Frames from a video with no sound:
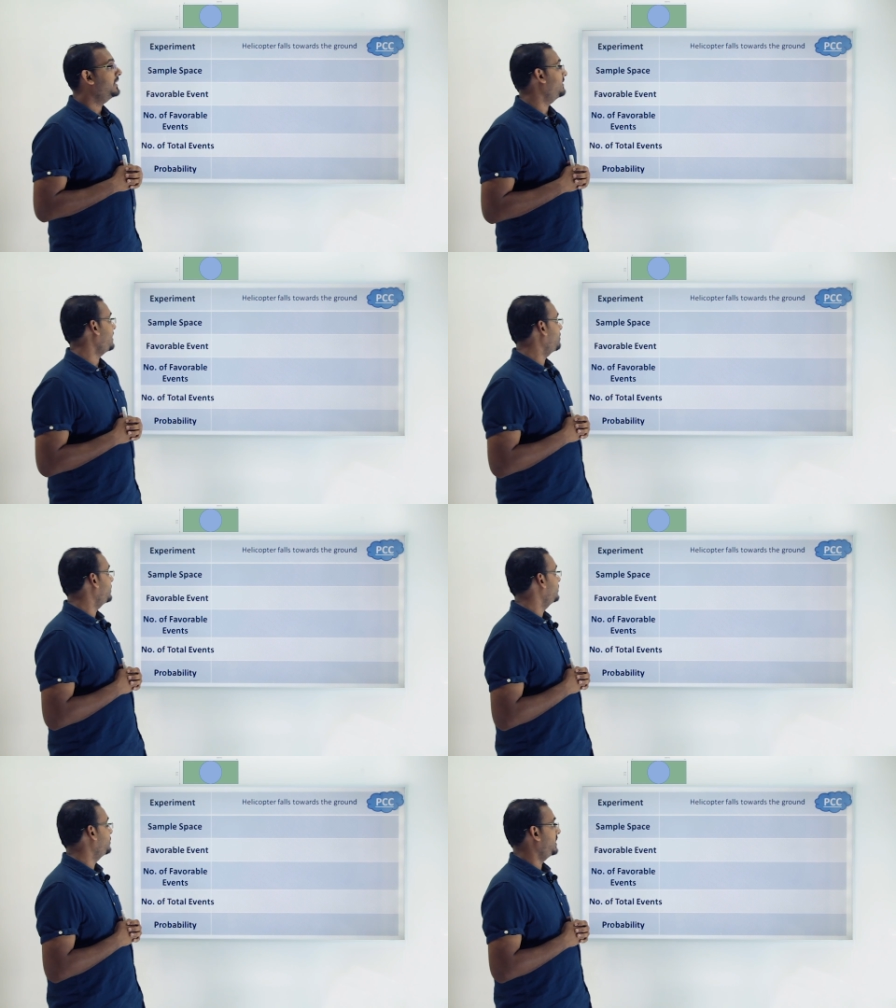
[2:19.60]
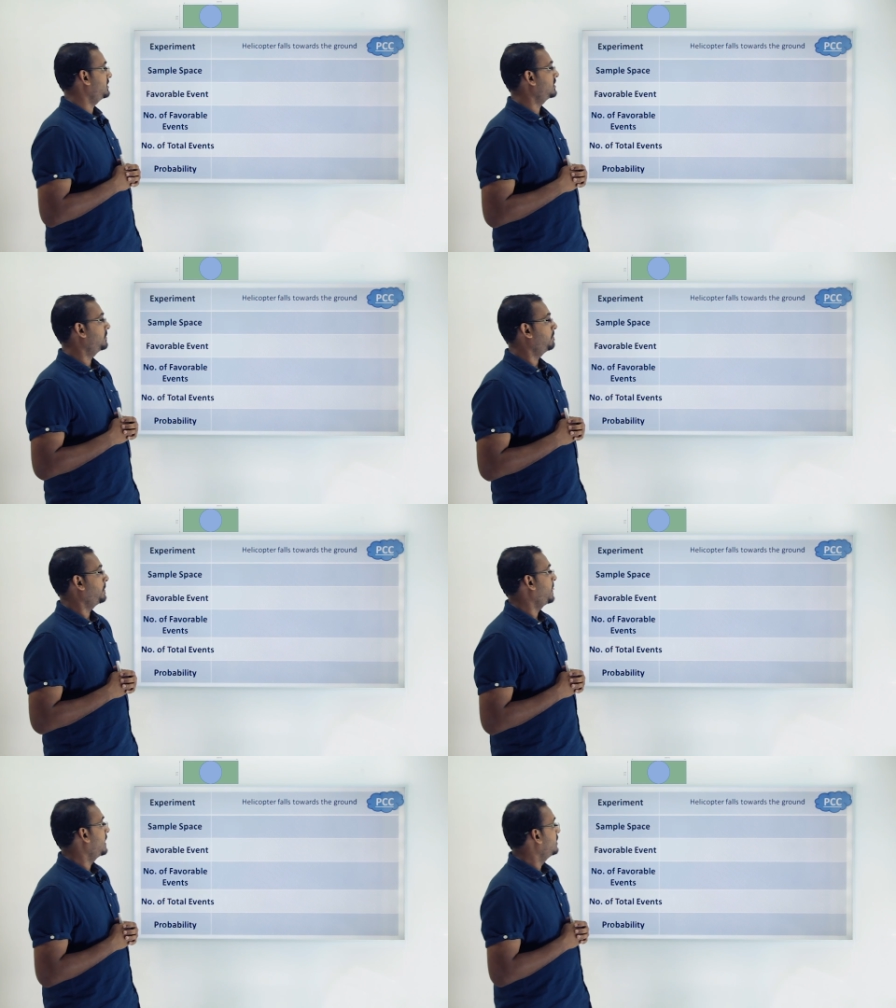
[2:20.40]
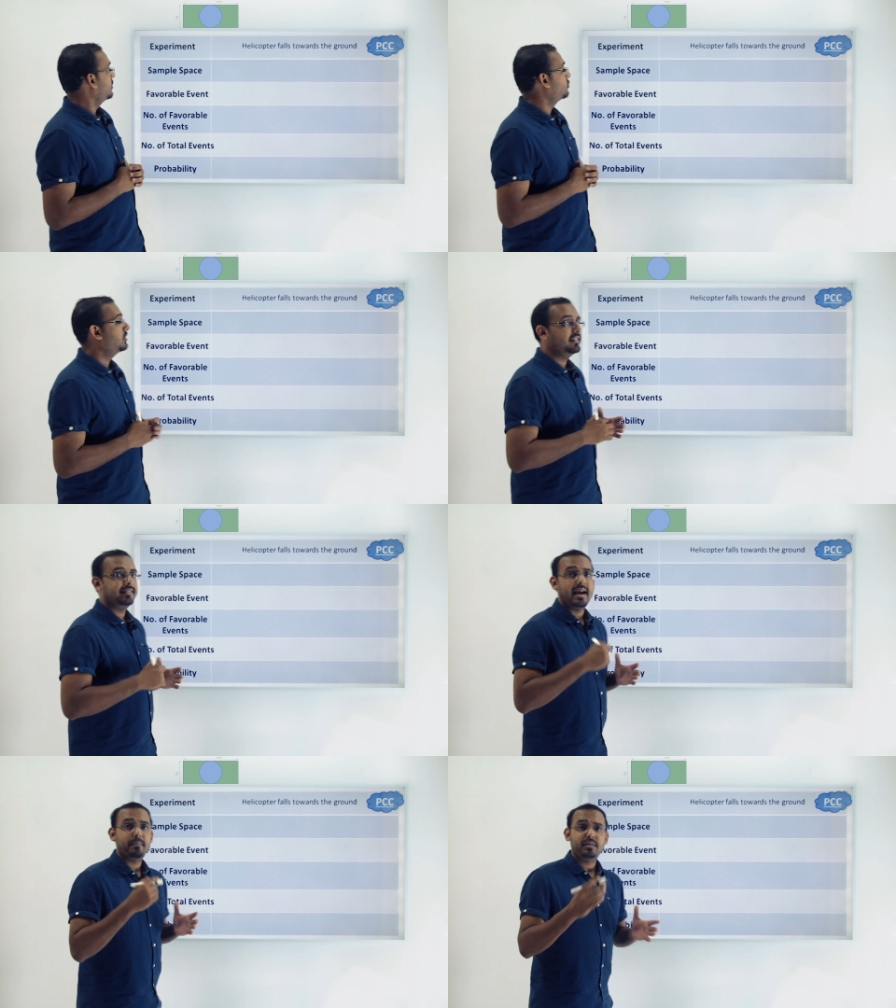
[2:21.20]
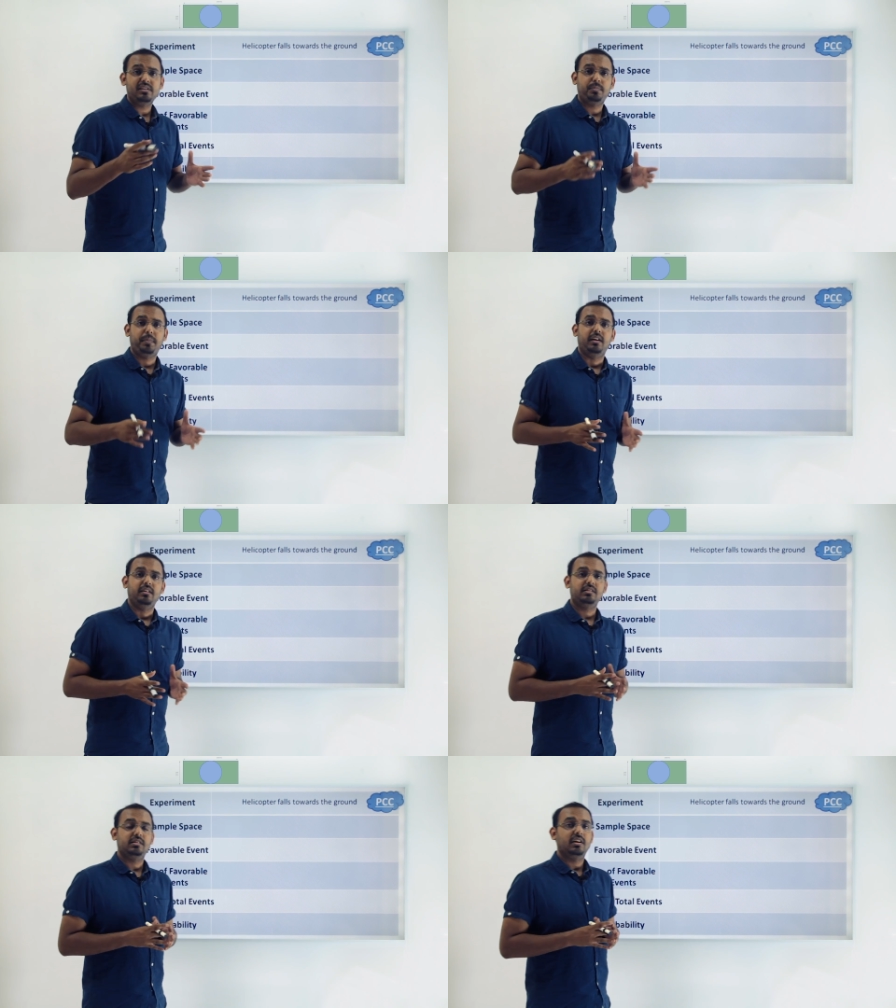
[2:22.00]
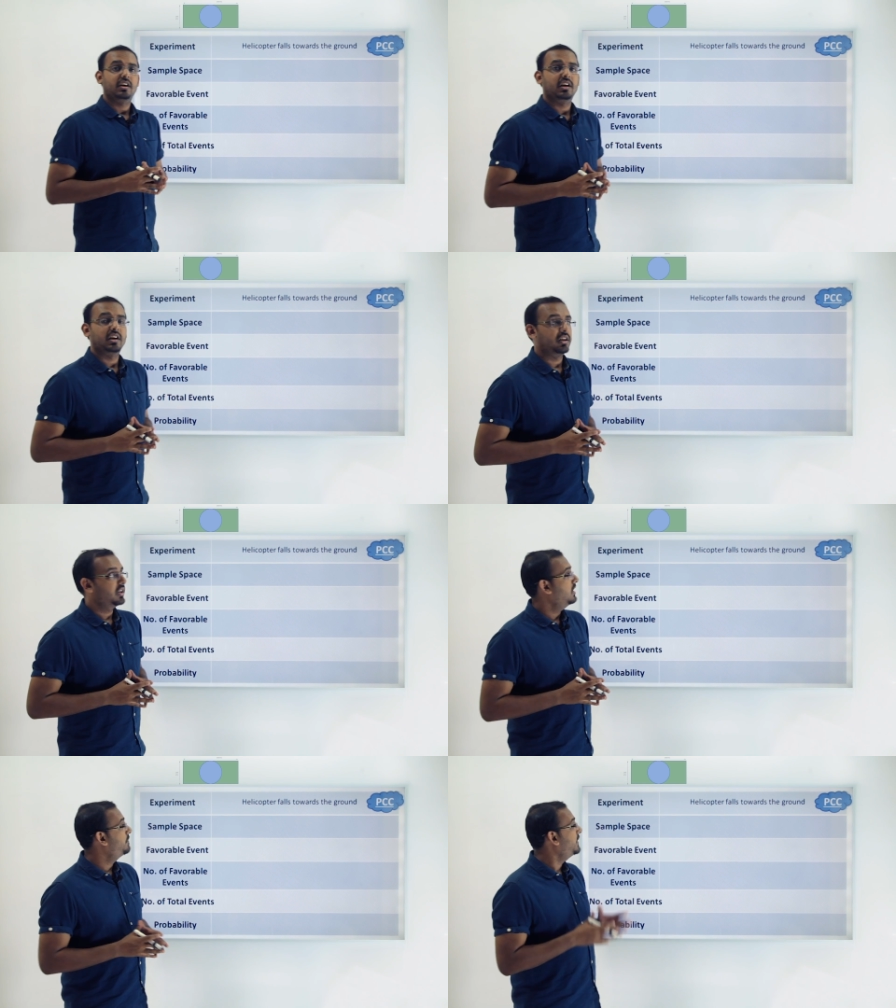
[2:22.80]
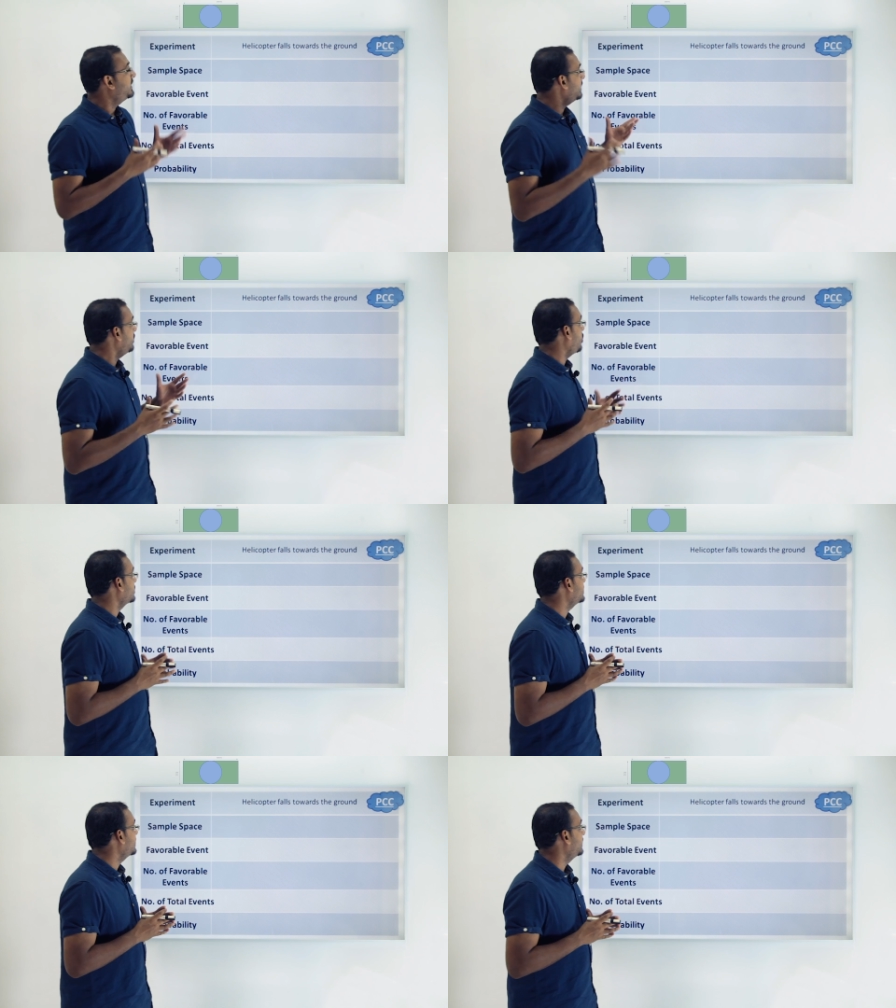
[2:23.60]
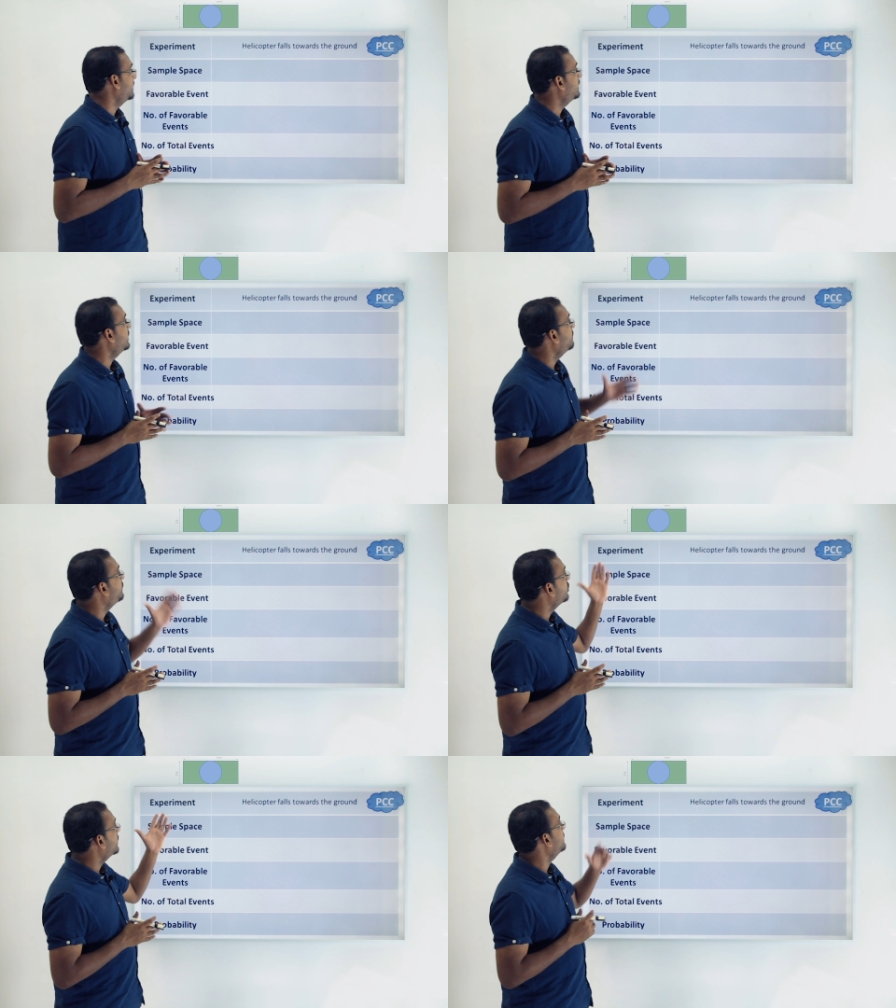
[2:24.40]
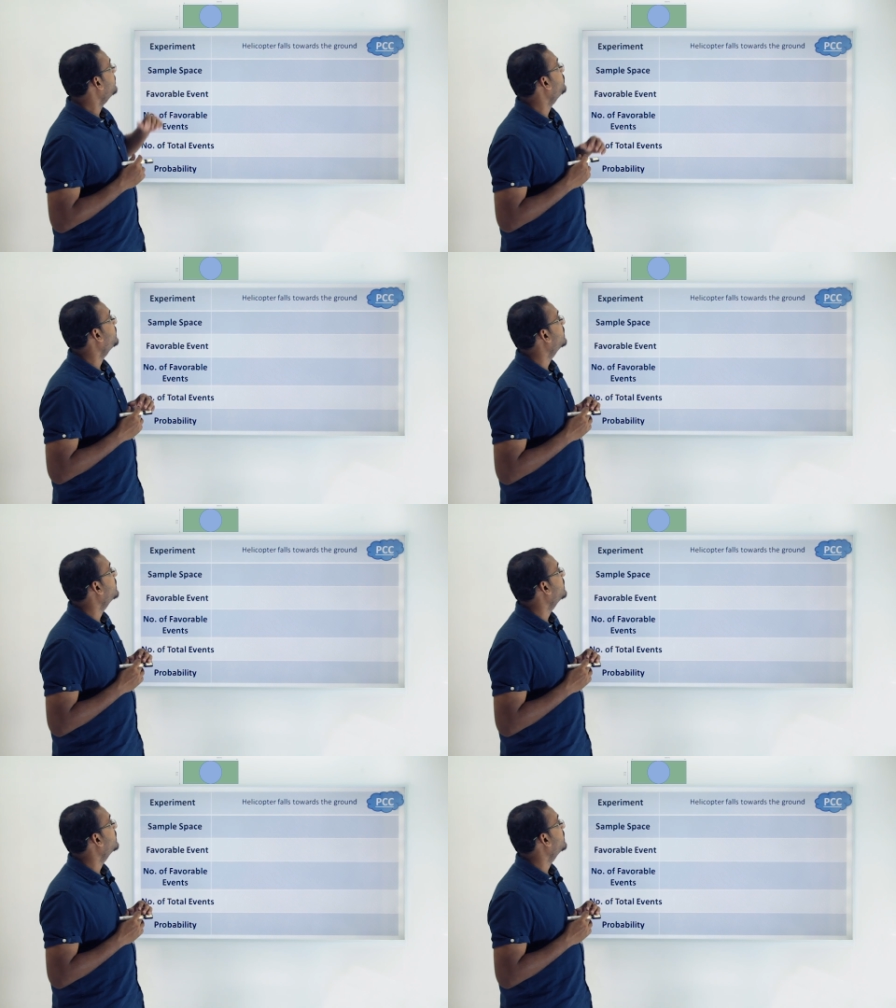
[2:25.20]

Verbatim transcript: the sample space. So the sample space, if we think logically, if you look at this figure